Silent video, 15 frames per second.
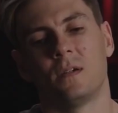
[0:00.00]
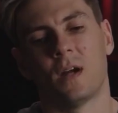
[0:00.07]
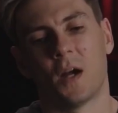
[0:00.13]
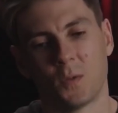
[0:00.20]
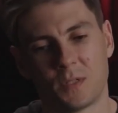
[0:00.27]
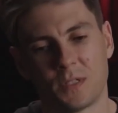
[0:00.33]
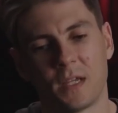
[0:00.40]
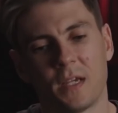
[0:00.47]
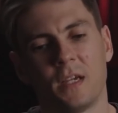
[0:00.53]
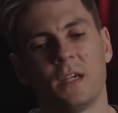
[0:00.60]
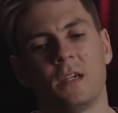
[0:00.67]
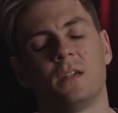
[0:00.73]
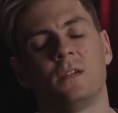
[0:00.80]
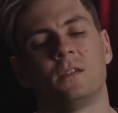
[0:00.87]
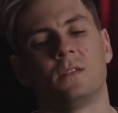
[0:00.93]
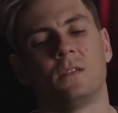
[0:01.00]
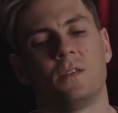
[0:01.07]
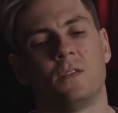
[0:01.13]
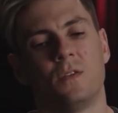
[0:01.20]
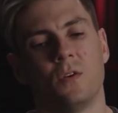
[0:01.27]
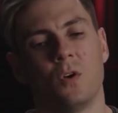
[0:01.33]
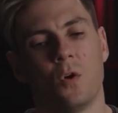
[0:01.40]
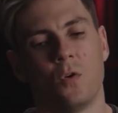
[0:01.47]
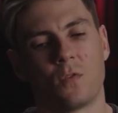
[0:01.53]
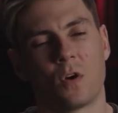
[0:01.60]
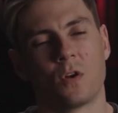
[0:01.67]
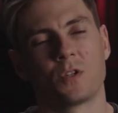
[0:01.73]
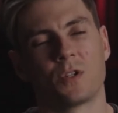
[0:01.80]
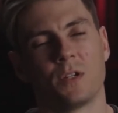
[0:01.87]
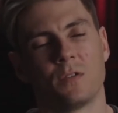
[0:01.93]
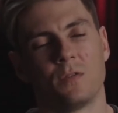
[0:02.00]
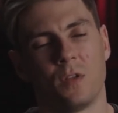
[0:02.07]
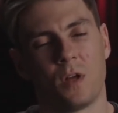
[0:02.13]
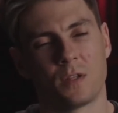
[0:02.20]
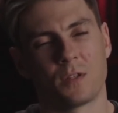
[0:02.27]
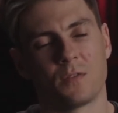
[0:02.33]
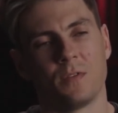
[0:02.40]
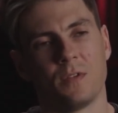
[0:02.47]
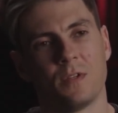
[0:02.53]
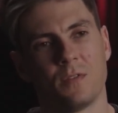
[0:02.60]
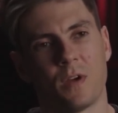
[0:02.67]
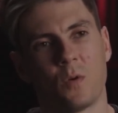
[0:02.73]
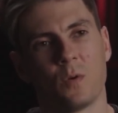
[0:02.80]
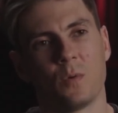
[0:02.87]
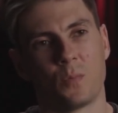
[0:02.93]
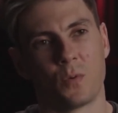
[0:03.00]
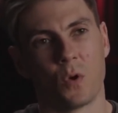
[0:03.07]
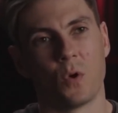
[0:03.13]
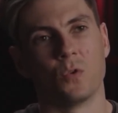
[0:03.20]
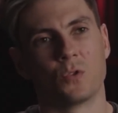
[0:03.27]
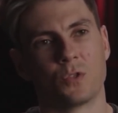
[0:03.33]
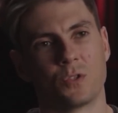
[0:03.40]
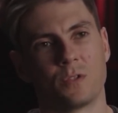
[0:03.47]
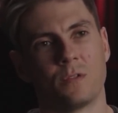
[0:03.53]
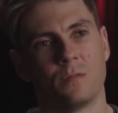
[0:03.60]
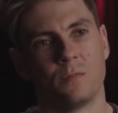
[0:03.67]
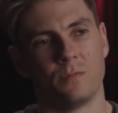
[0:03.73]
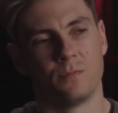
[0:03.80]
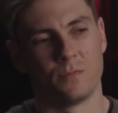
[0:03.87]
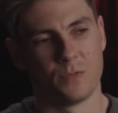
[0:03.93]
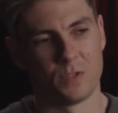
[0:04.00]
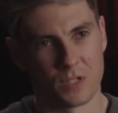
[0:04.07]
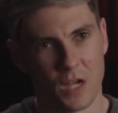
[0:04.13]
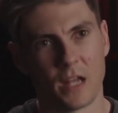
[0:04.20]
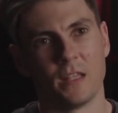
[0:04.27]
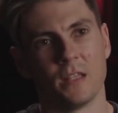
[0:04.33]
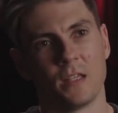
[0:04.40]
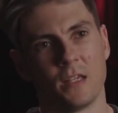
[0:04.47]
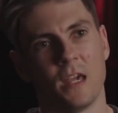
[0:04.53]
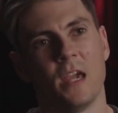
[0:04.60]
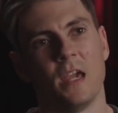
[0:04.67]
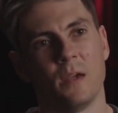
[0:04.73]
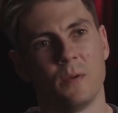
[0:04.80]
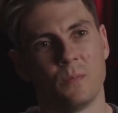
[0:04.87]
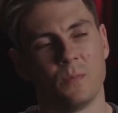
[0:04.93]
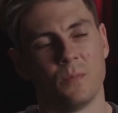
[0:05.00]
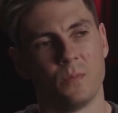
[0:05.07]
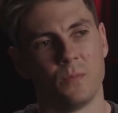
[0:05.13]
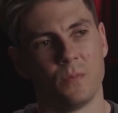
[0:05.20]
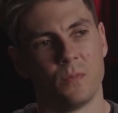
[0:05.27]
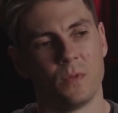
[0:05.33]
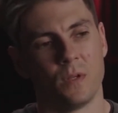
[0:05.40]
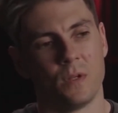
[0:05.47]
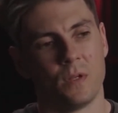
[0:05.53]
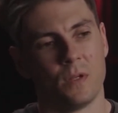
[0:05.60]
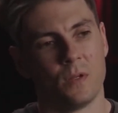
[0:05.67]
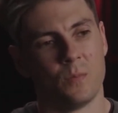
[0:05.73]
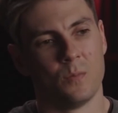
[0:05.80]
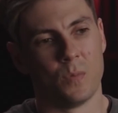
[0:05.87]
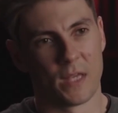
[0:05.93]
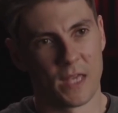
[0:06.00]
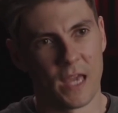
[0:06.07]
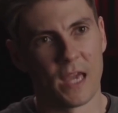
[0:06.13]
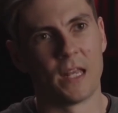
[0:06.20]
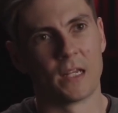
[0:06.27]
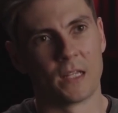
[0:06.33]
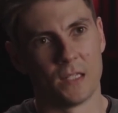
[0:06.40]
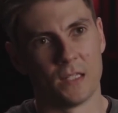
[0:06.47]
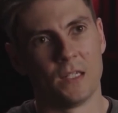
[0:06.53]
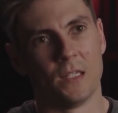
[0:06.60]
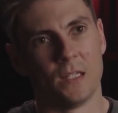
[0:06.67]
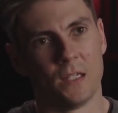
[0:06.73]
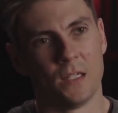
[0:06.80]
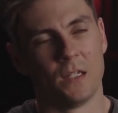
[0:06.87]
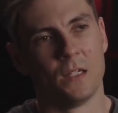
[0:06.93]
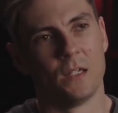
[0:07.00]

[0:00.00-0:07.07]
I would say the overarching philosophy of how we approached designing the game mechanically